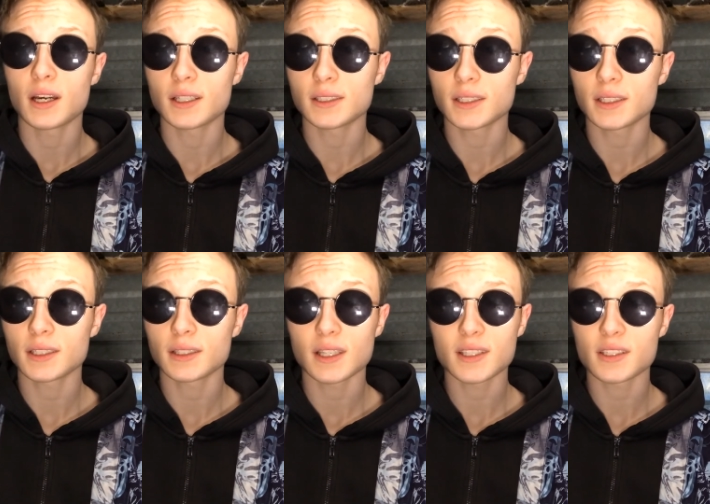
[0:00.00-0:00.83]
and
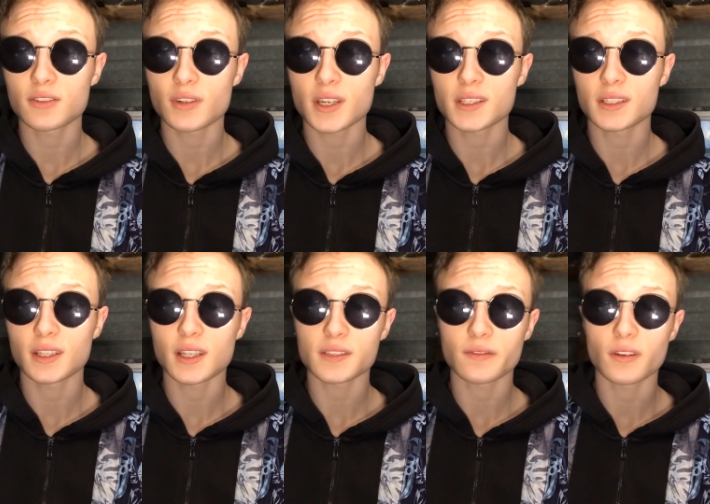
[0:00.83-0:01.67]
that's interesting
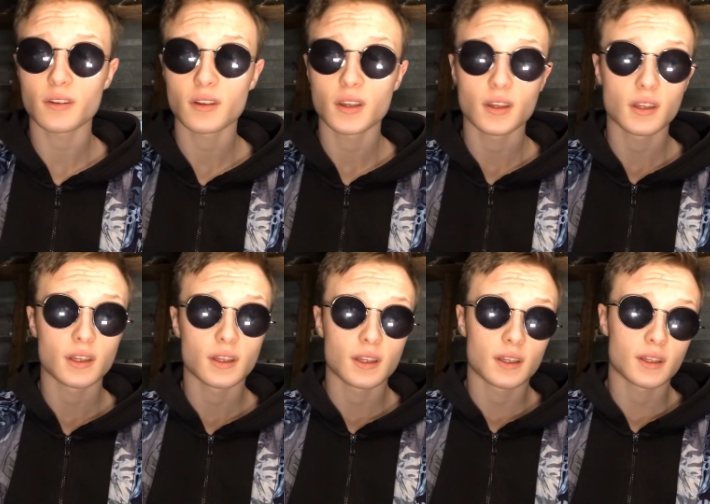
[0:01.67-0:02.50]
and that's fun,
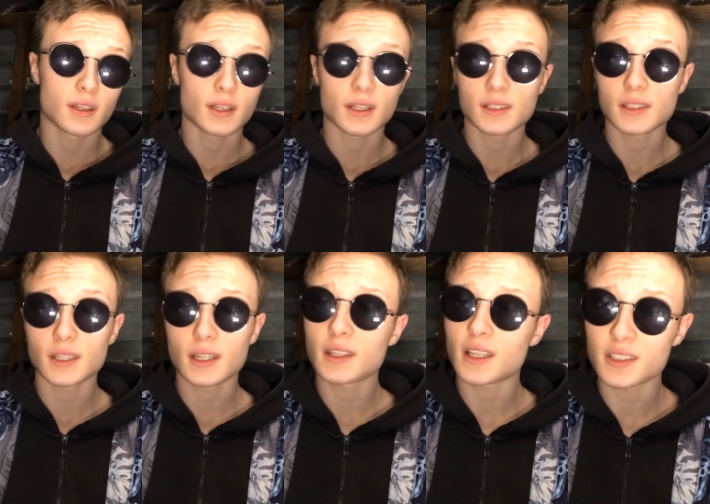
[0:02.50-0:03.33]
and
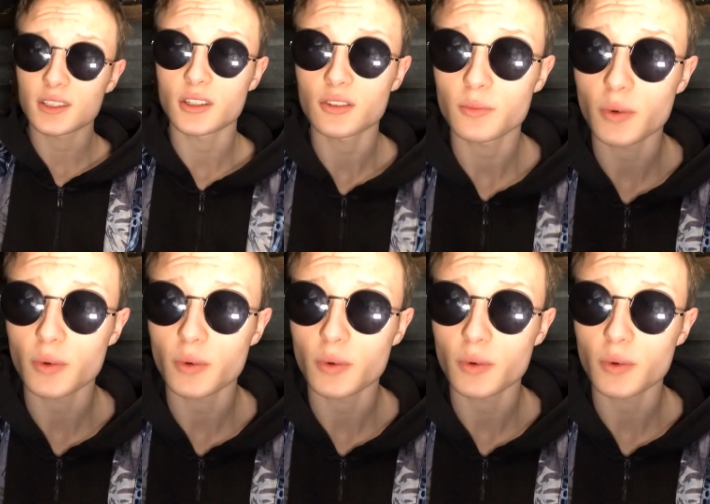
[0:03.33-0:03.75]
that's another